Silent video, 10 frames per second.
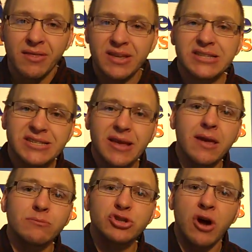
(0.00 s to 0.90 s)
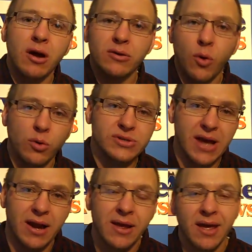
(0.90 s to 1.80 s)
This same John
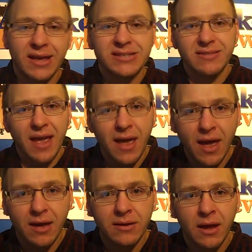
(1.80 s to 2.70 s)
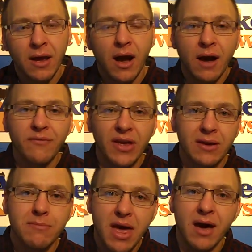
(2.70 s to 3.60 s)
Corzine is at the head of
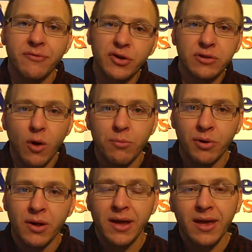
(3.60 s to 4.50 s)
MF Global.